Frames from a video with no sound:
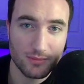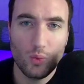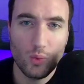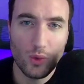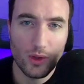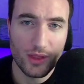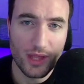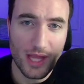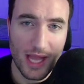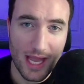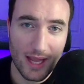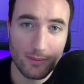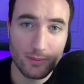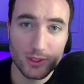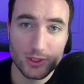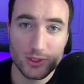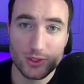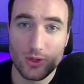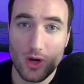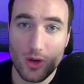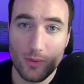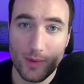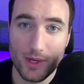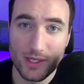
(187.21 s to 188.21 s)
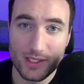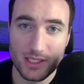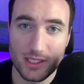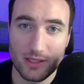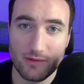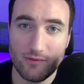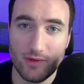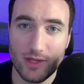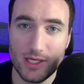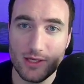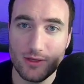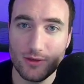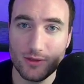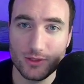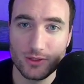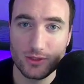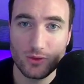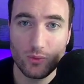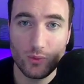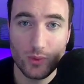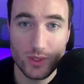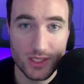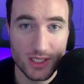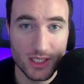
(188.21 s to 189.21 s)
With amateur arm wrestling videos,
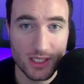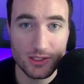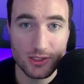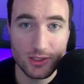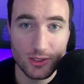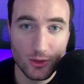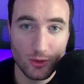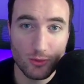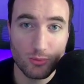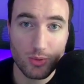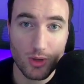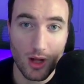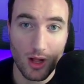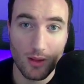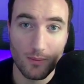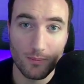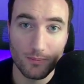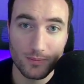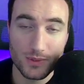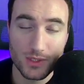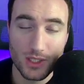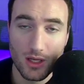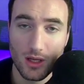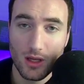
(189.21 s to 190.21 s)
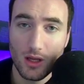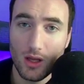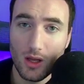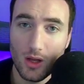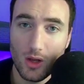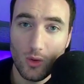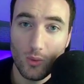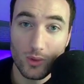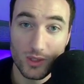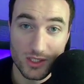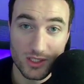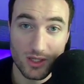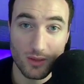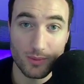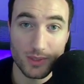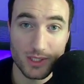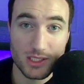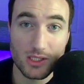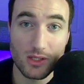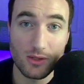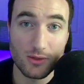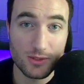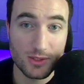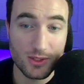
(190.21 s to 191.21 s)
we see two problems. When someone's
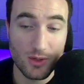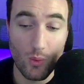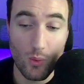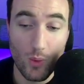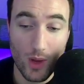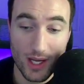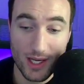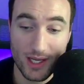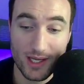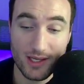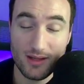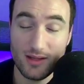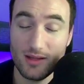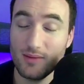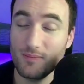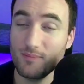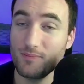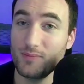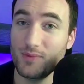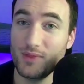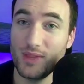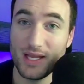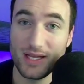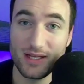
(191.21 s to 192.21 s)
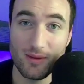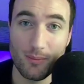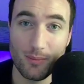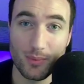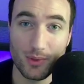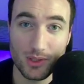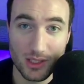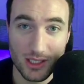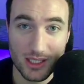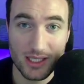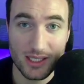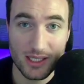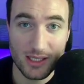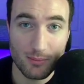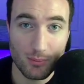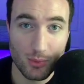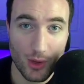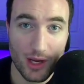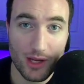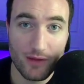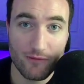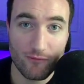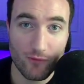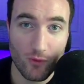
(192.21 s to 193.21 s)
close to winning, they completely
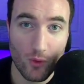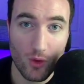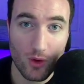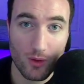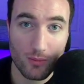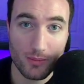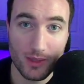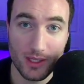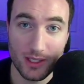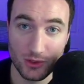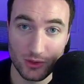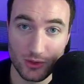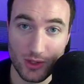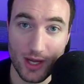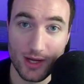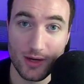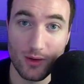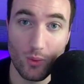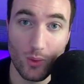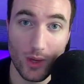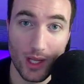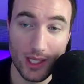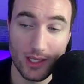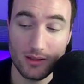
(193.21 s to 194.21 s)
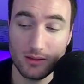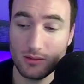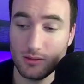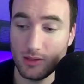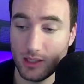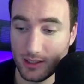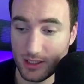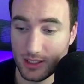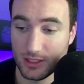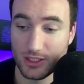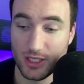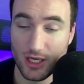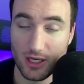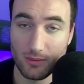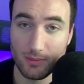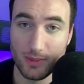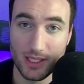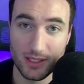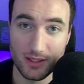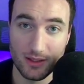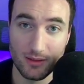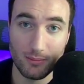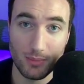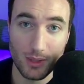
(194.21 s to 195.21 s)
break form and try to win, like the gentleman
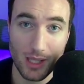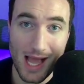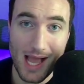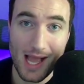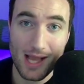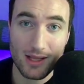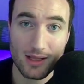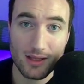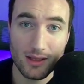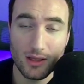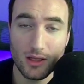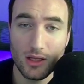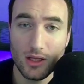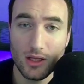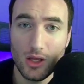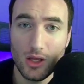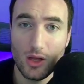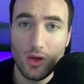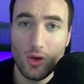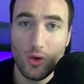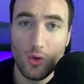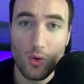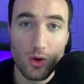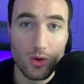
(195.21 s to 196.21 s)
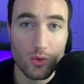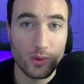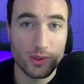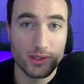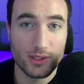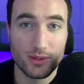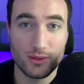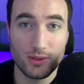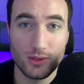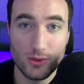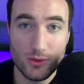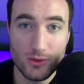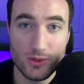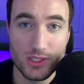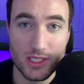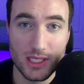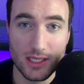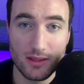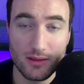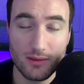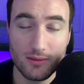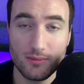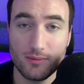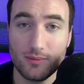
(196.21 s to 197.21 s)
in the black, or when they're
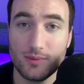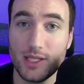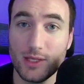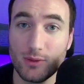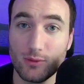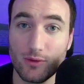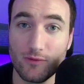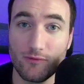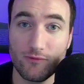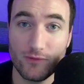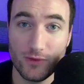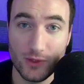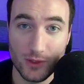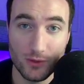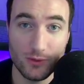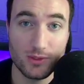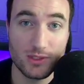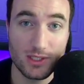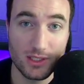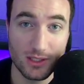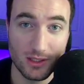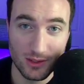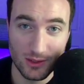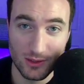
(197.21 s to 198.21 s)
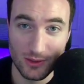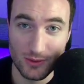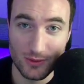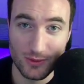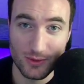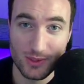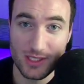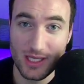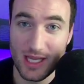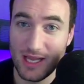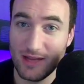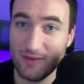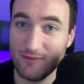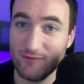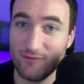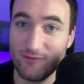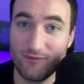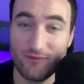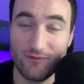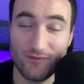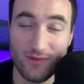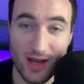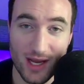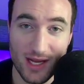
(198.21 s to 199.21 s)
losing, they refuse to lose and
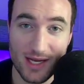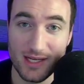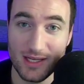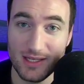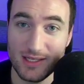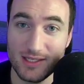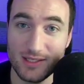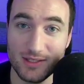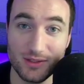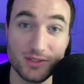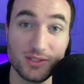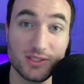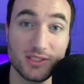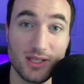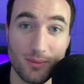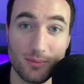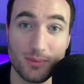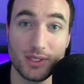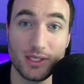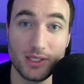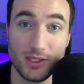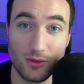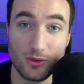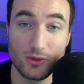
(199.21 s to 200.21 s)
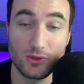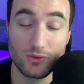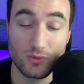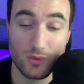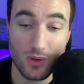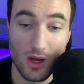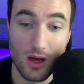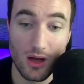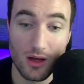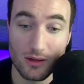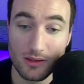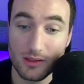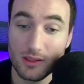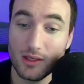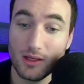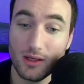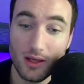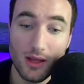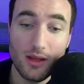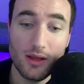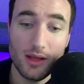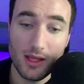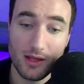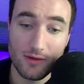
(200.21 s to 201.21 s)
fight until something goes wrong.
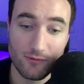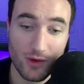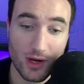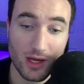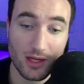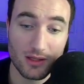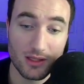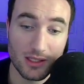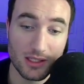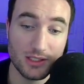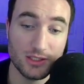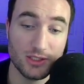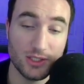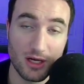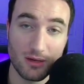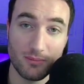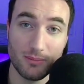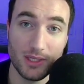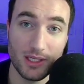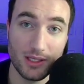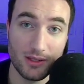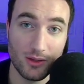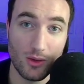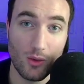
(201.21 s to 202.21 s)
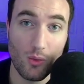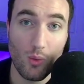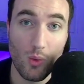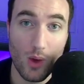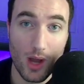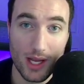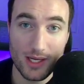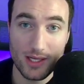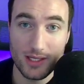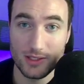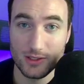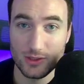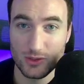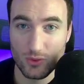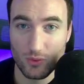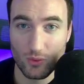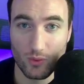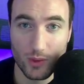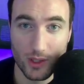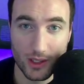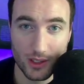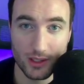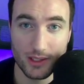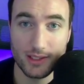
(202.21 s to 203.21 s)
And frankly, the gentleman in the white is
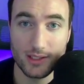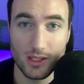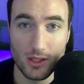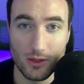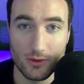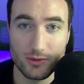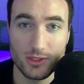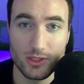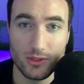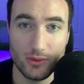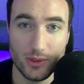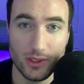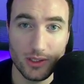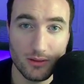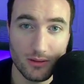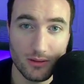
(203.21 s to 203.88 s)
really close to it.